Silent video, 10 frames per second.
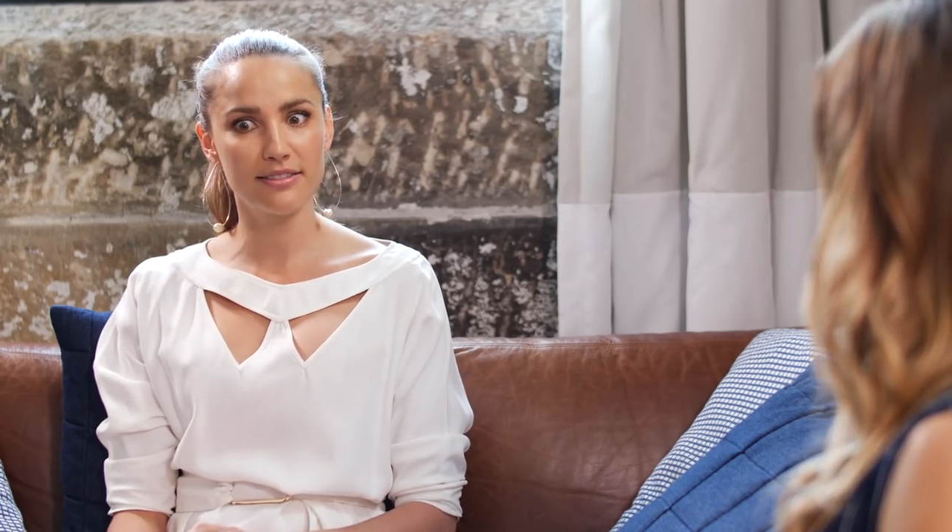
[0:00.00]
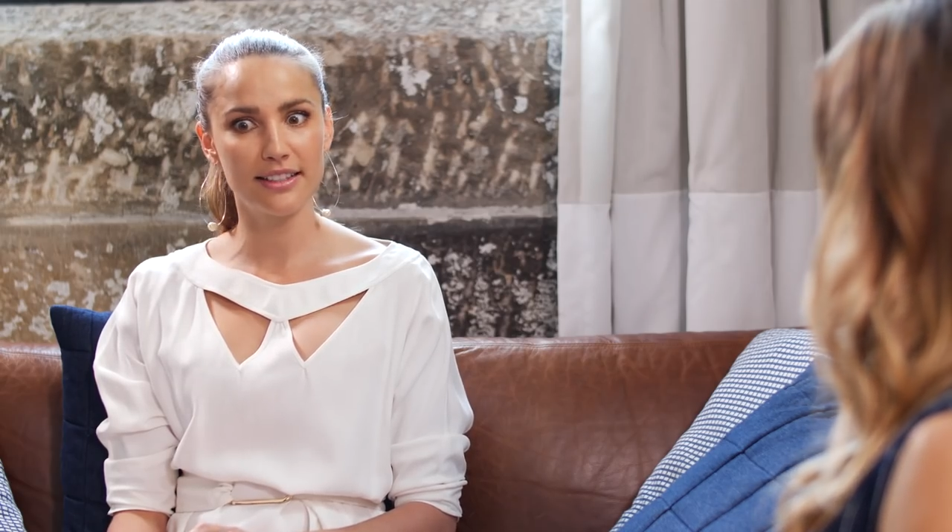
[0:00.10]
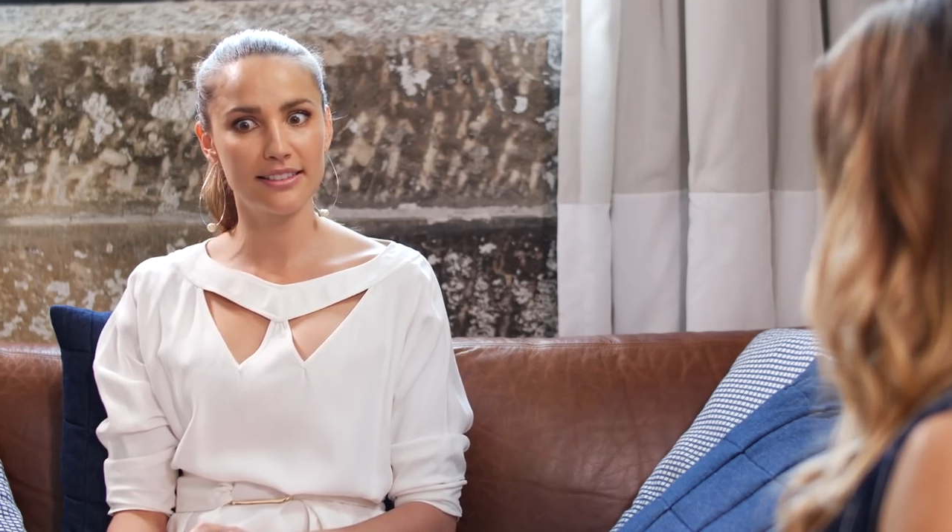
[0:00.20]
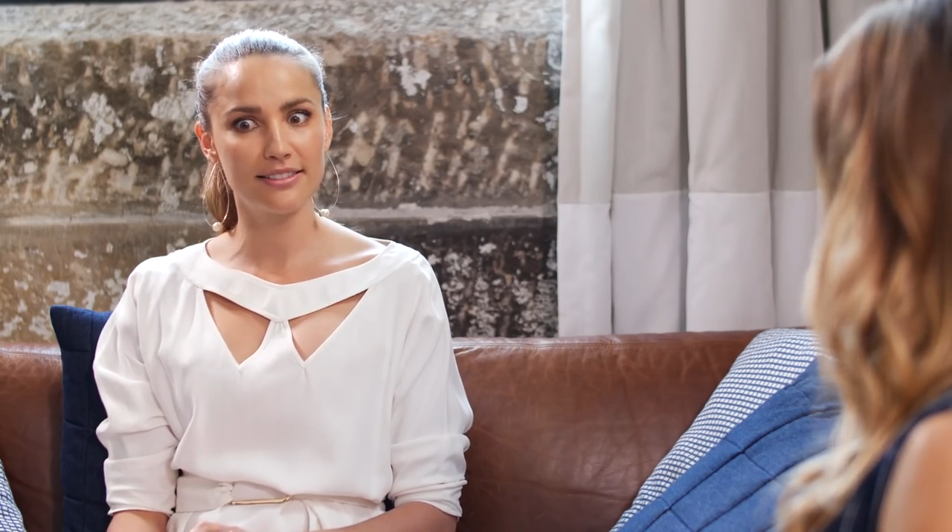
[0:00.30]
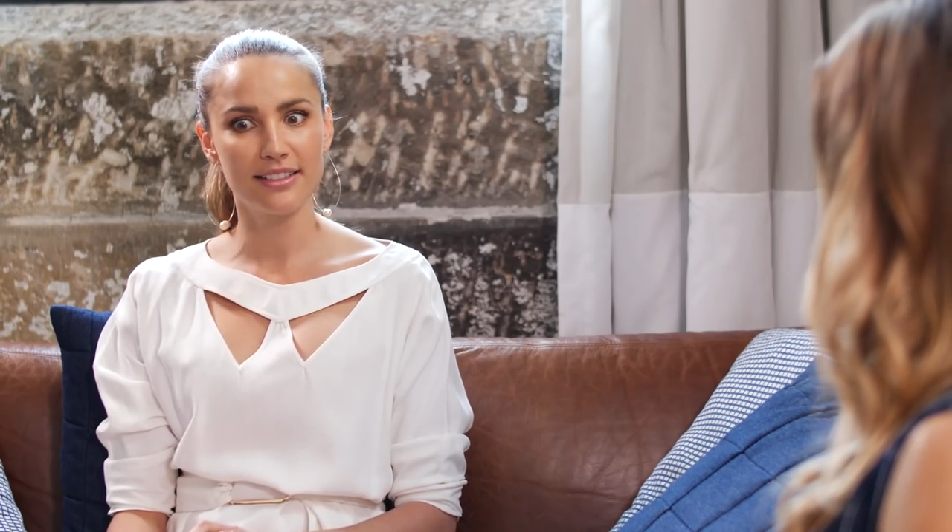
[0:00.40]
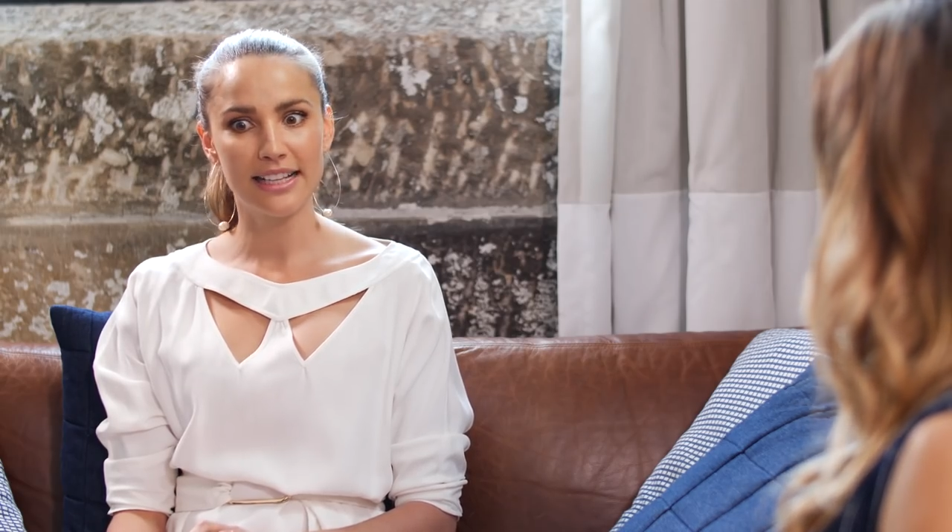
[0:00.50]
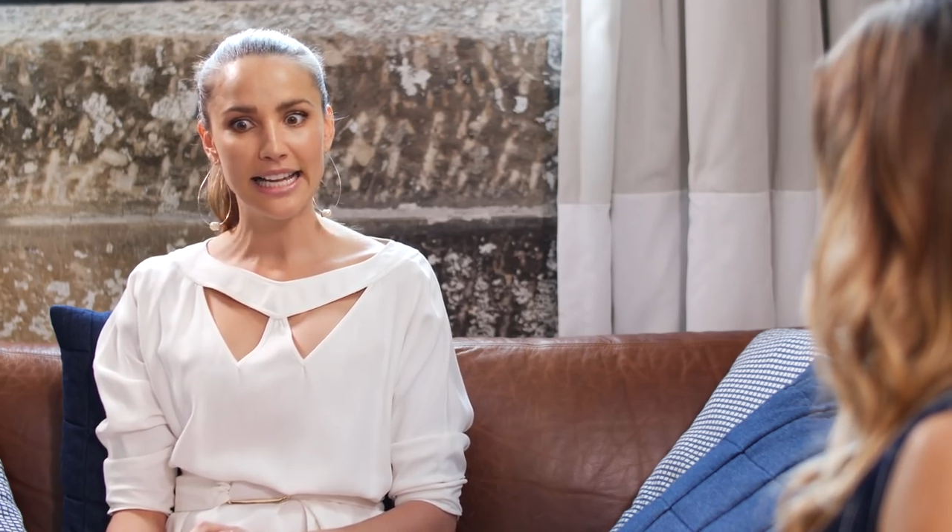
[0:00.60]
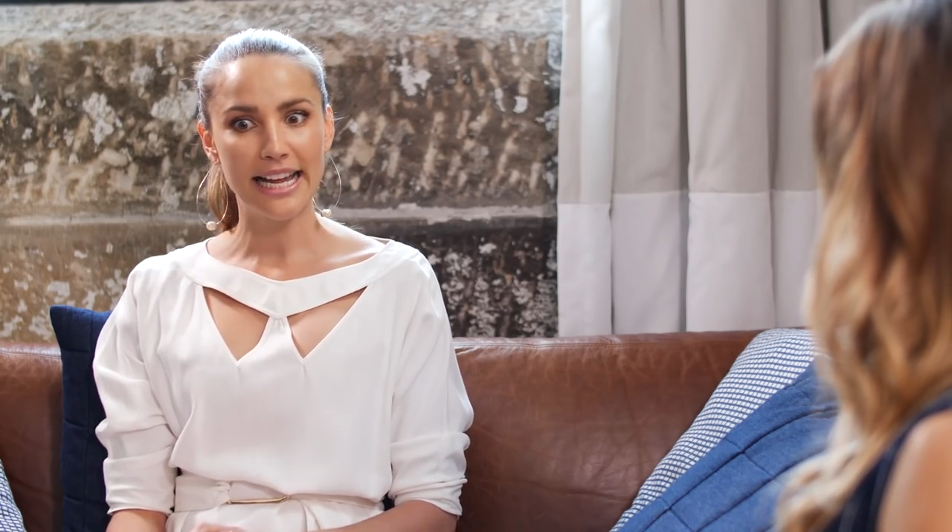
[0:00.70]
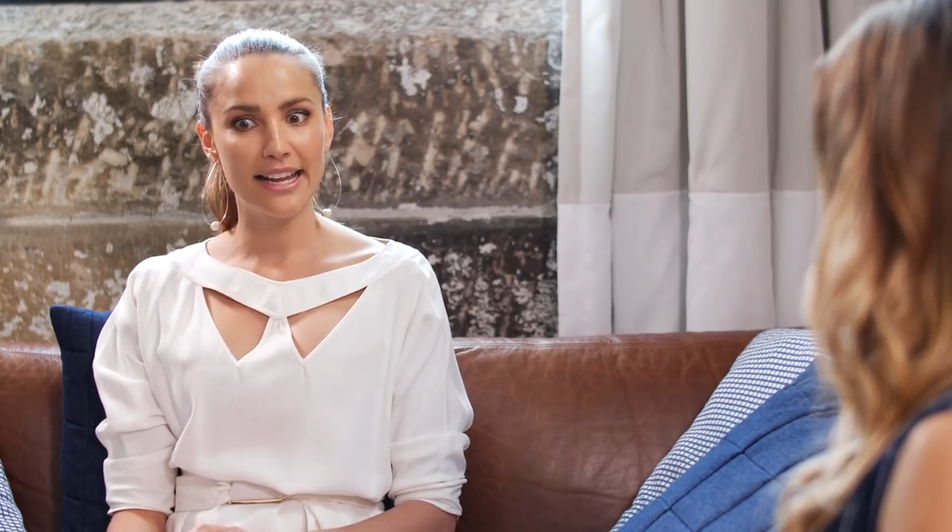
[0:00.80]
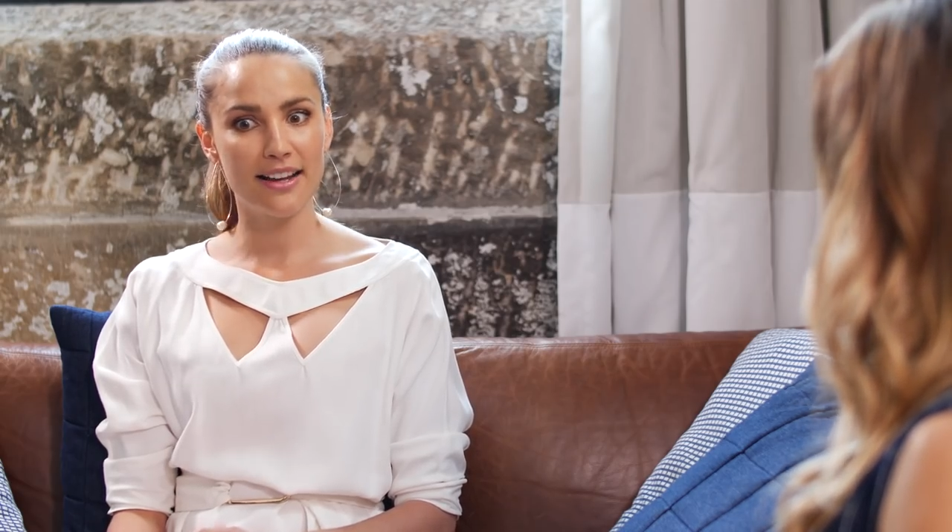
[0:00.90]
and then
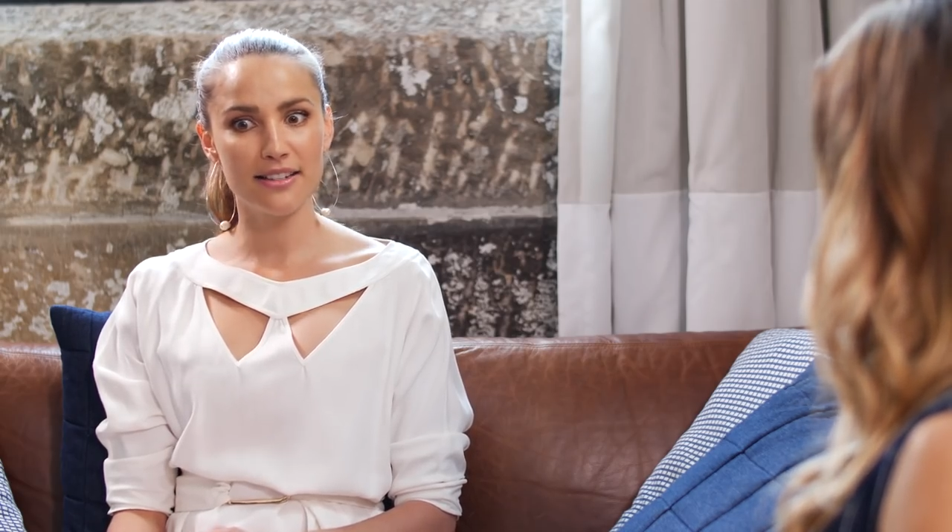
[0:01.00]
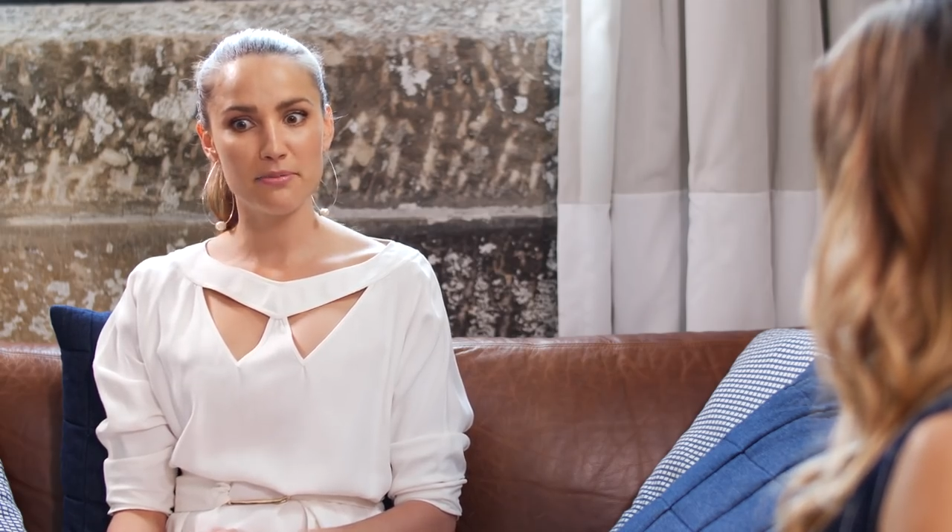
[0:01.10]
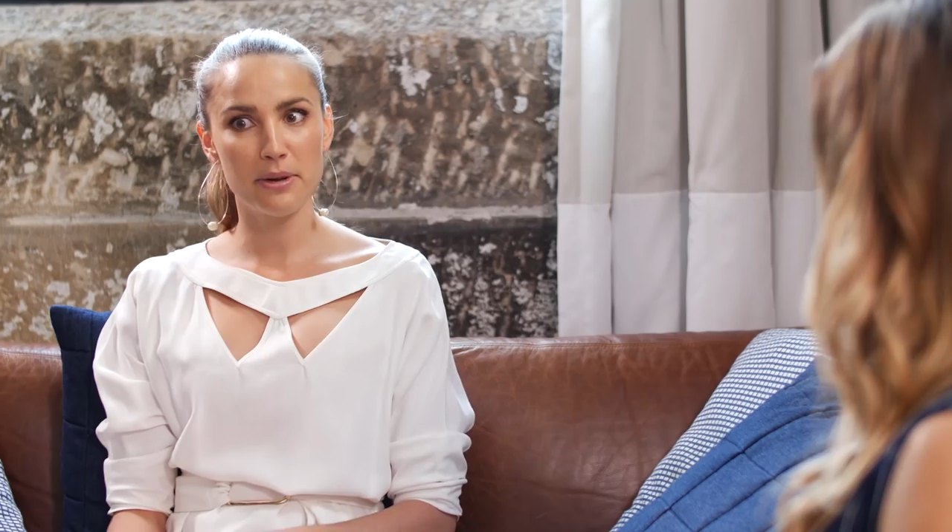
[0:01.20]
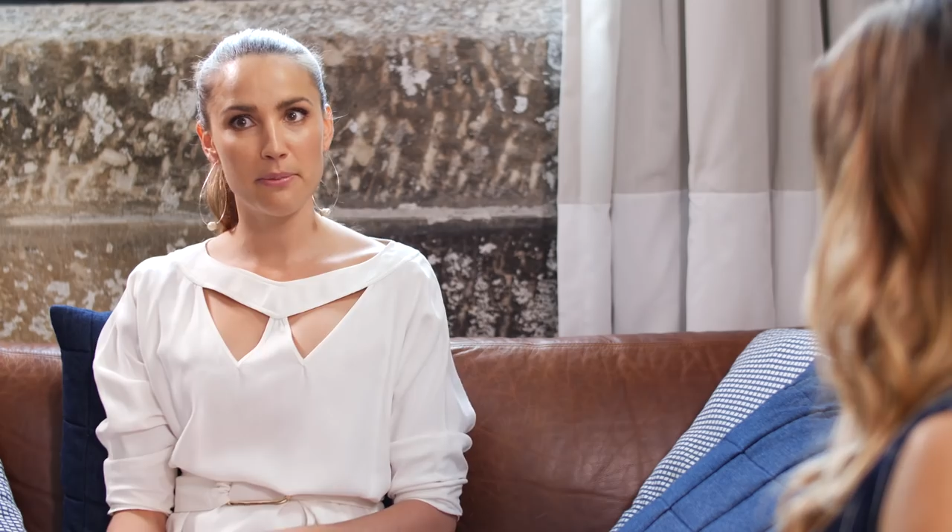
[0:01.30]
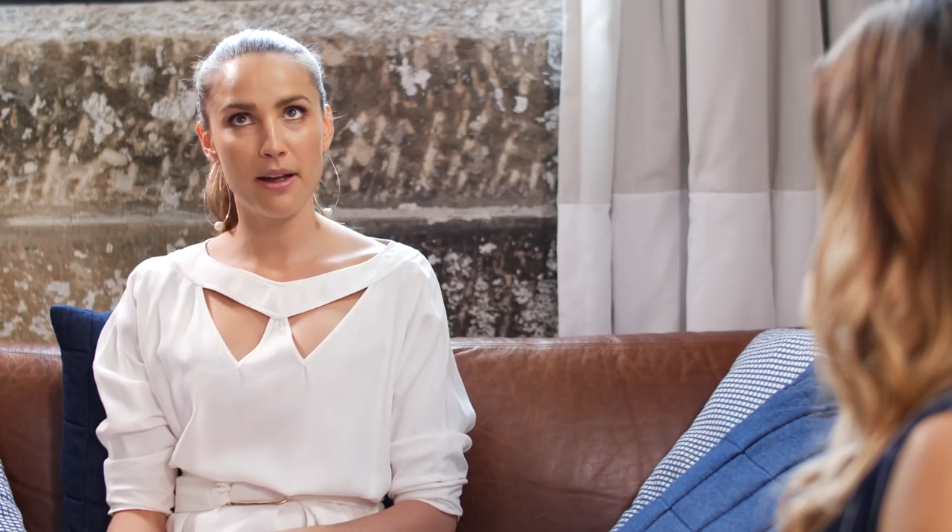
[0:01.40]
he asked me to